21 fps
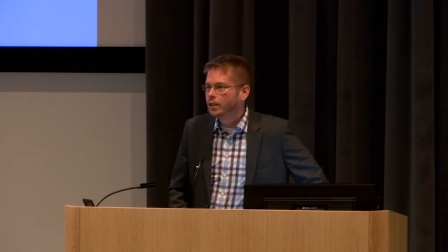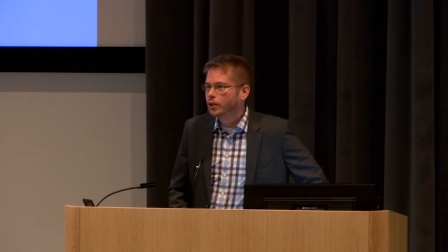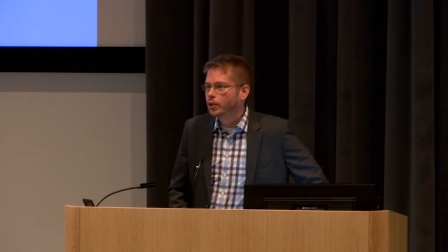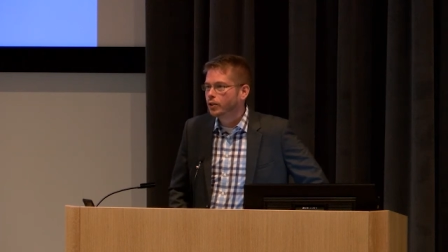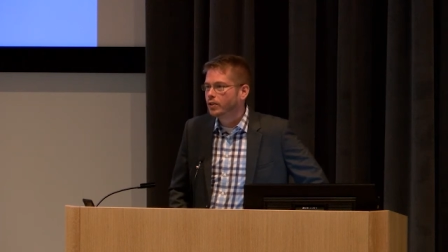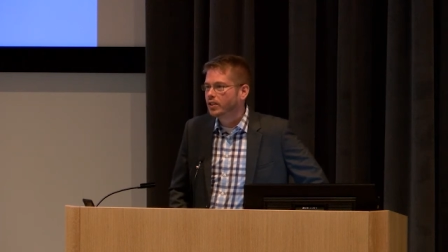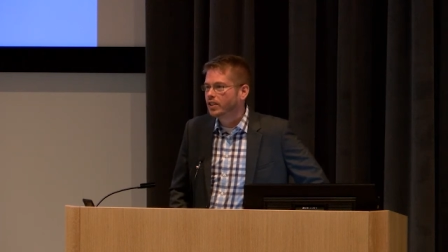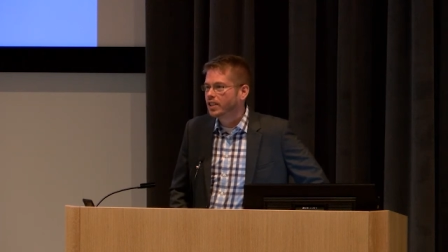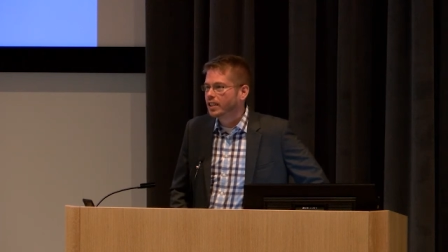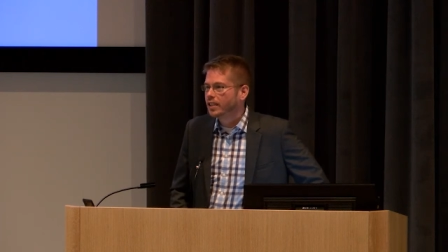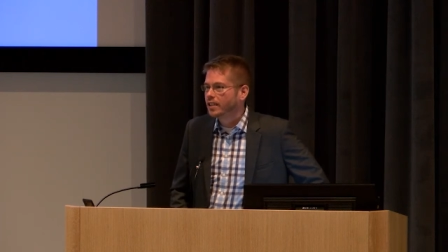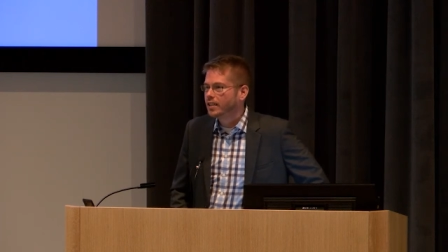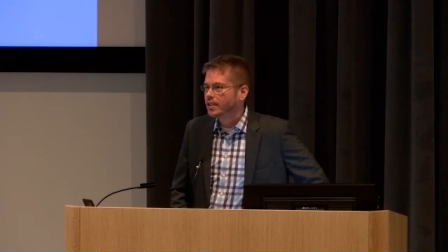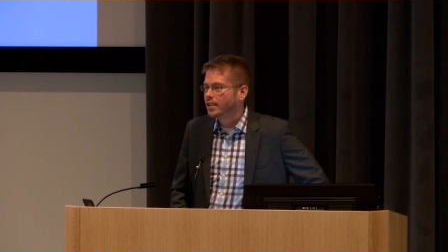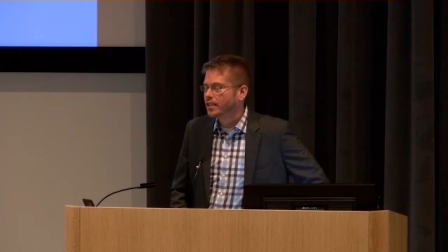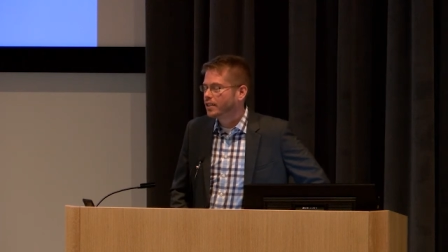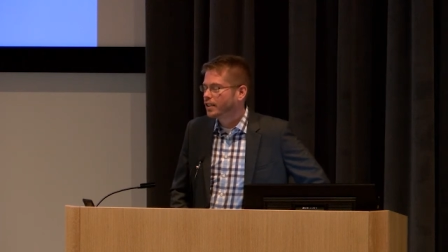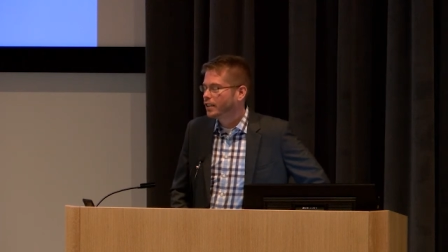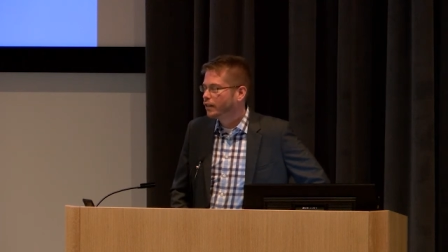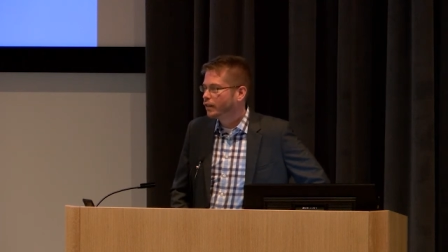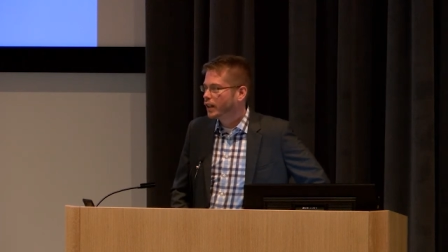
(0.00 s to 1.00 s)
who is the
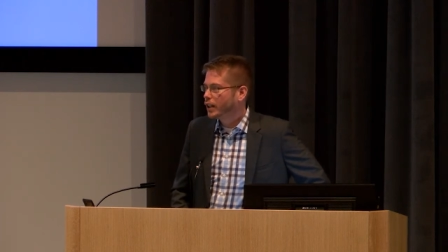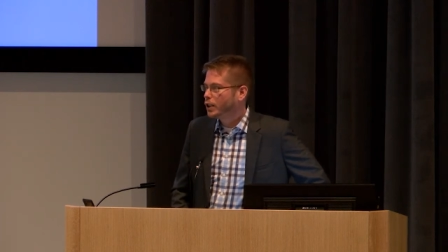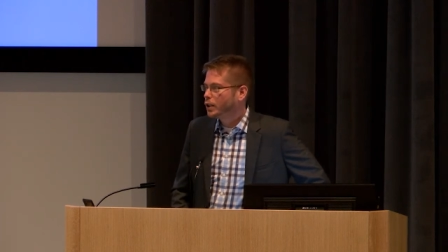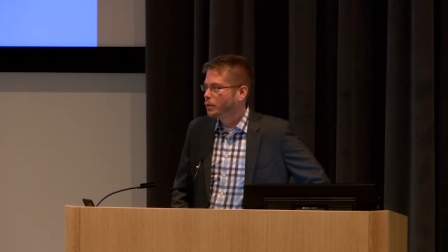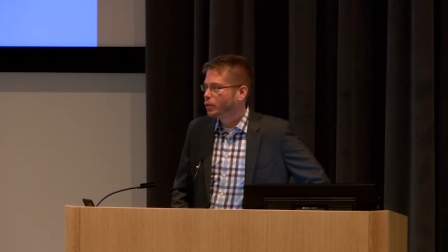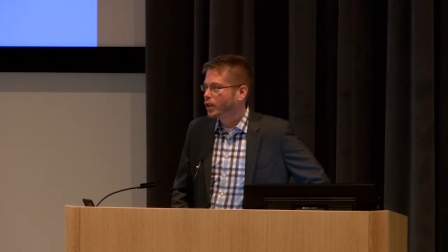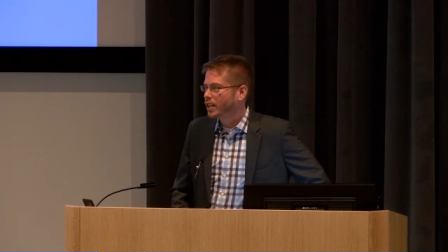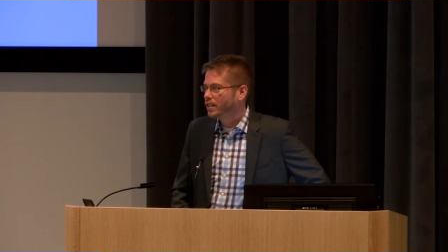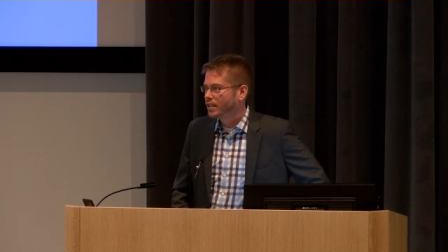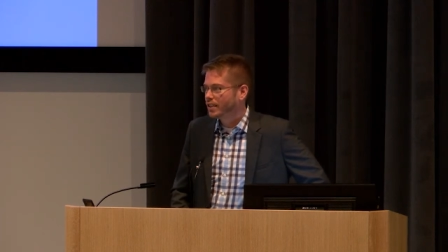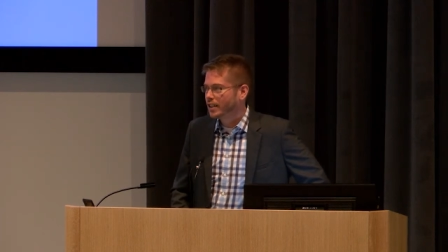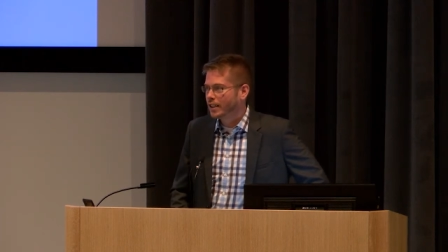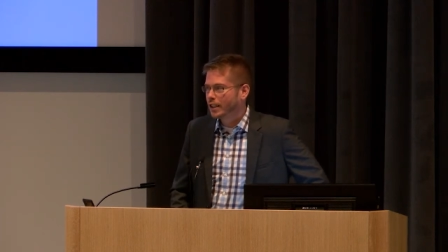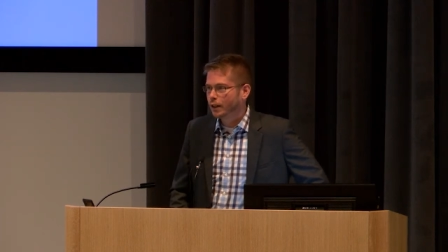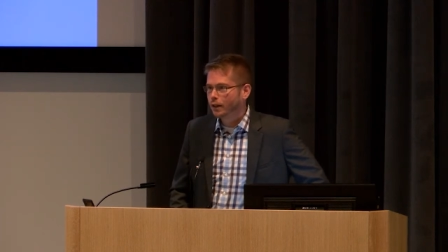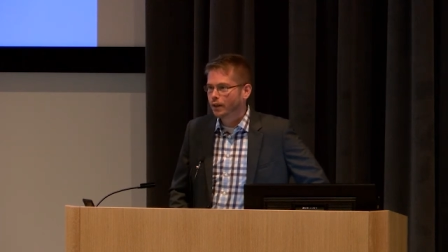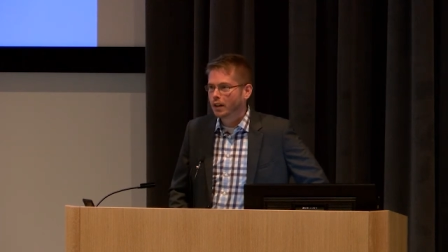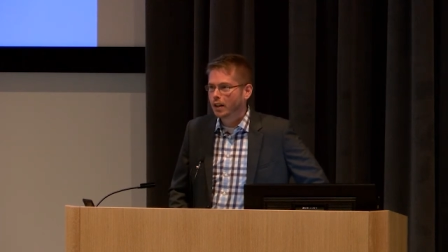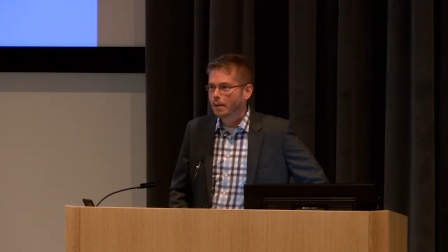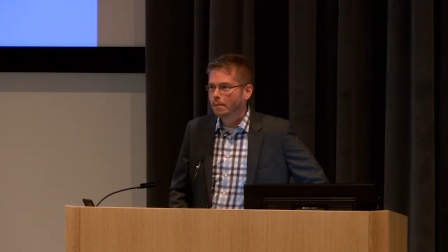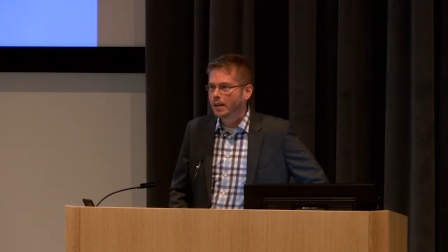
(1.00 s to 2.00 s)
Assistant Vice President
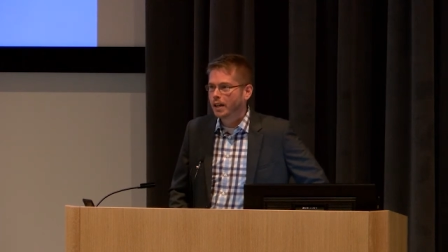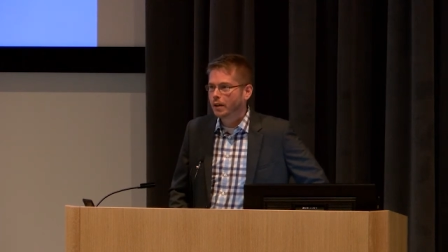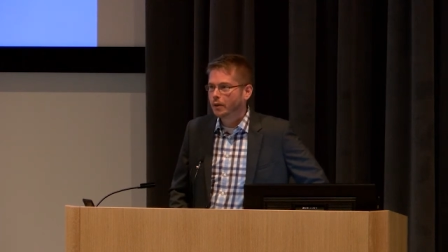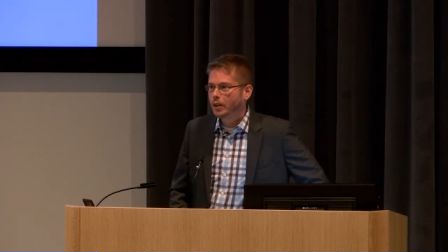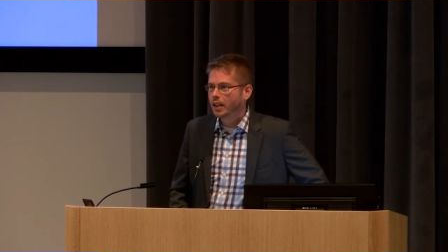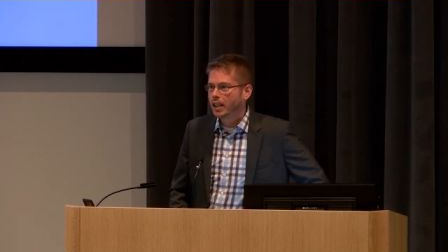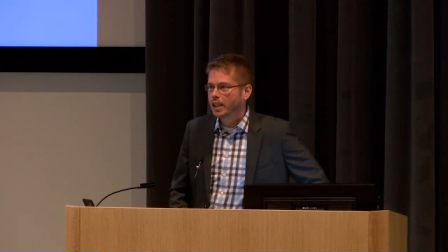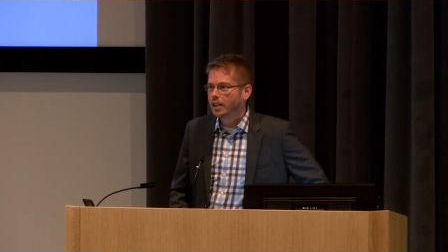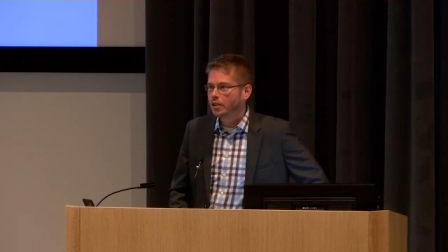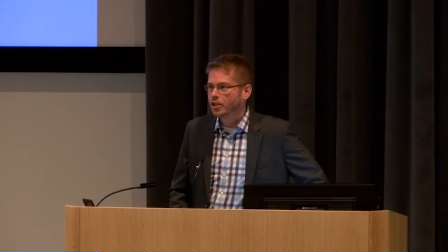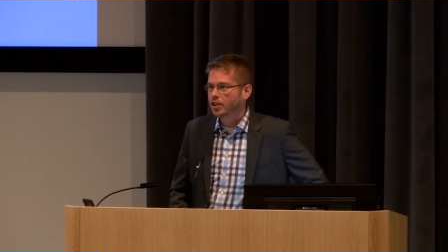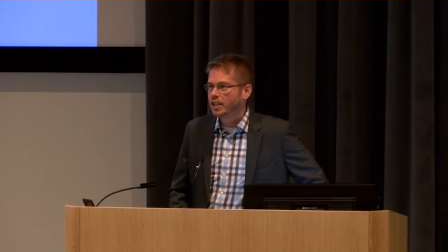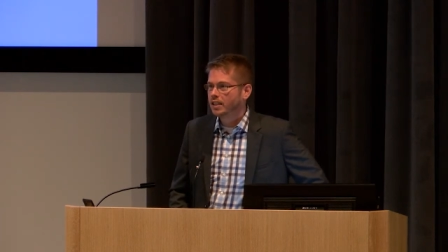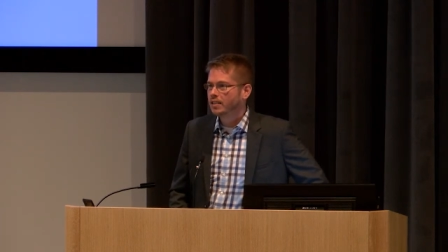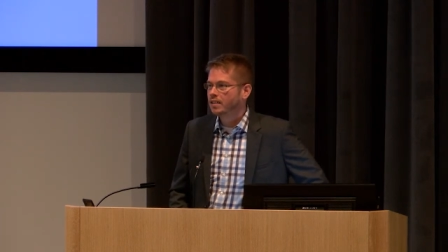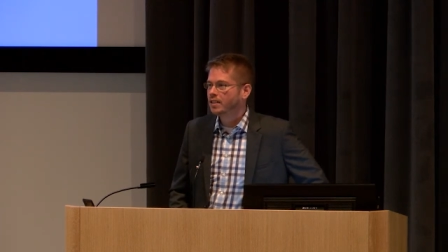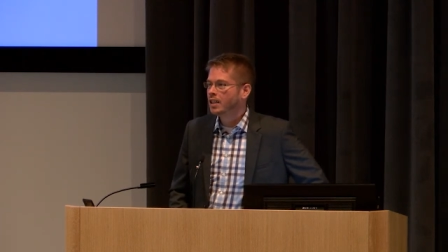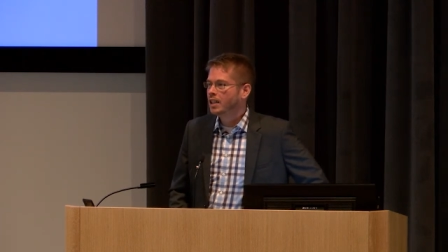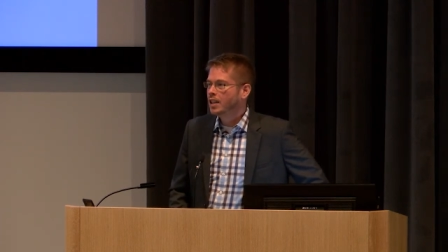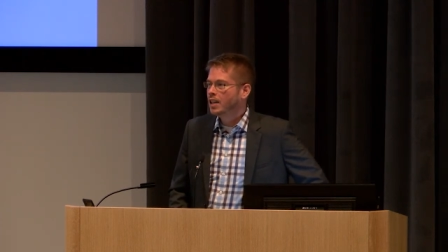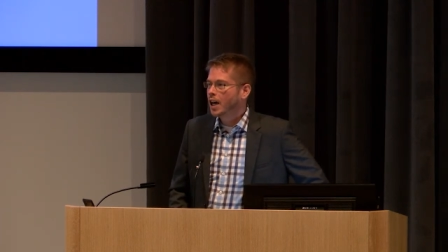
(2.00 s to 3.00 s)
of Alumni
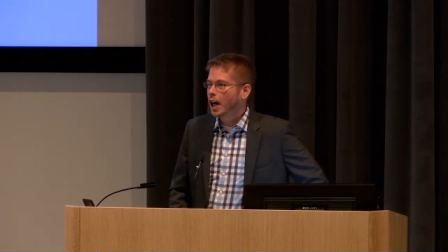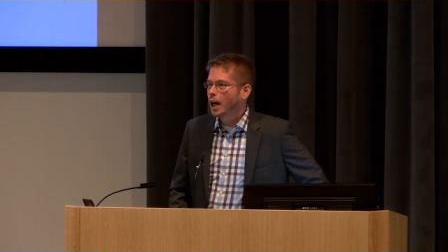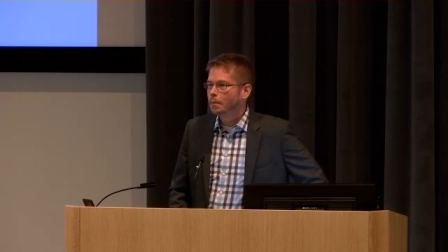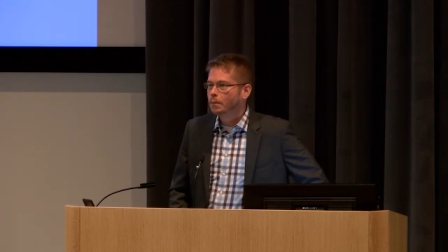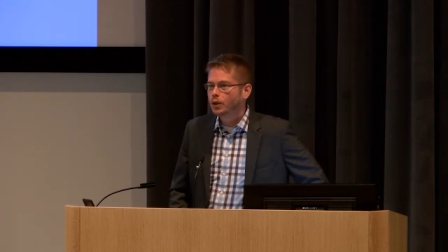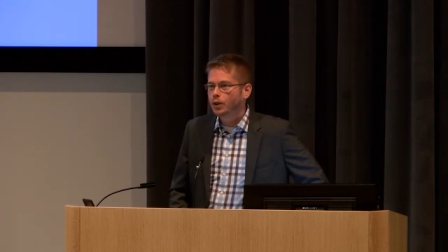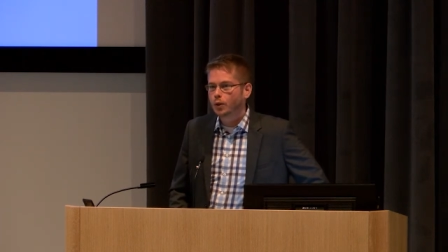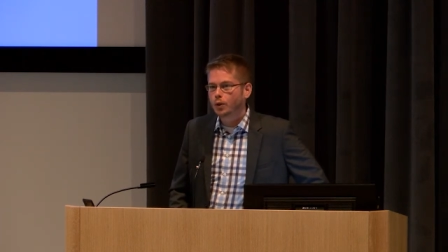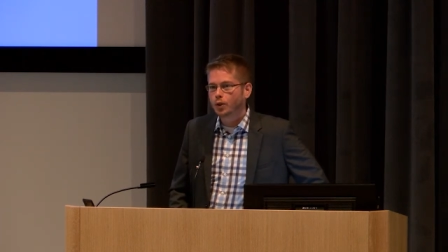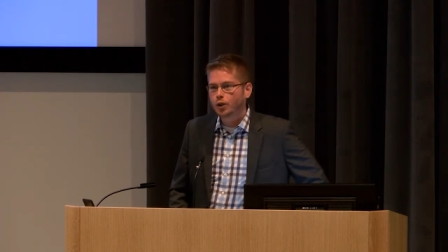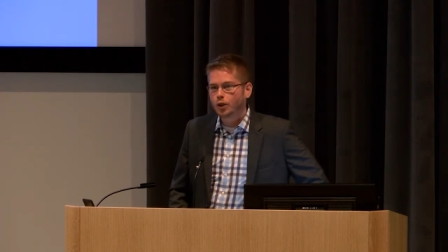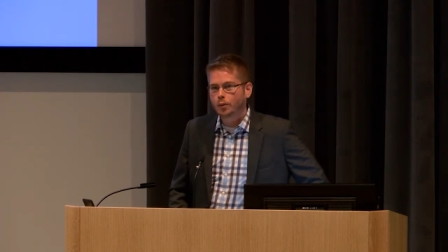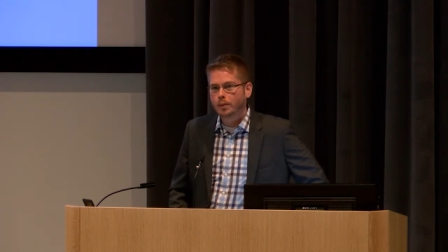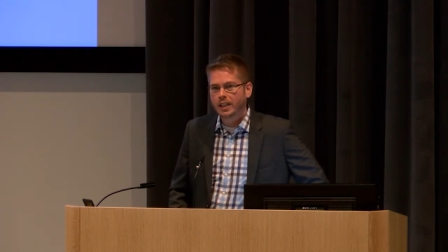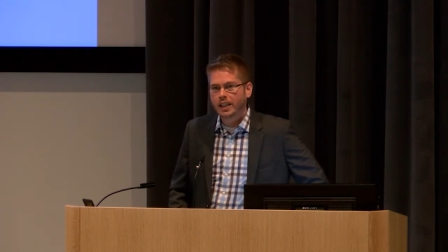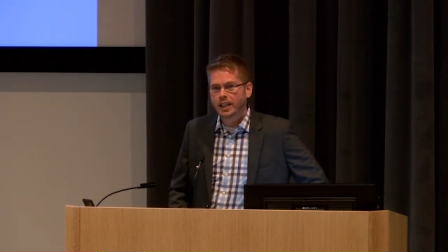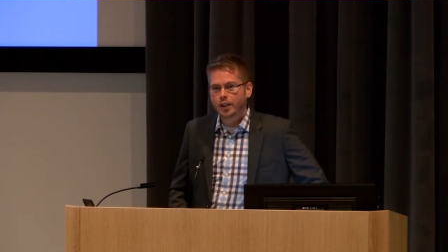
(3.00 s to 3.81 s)
Relations. So she'll be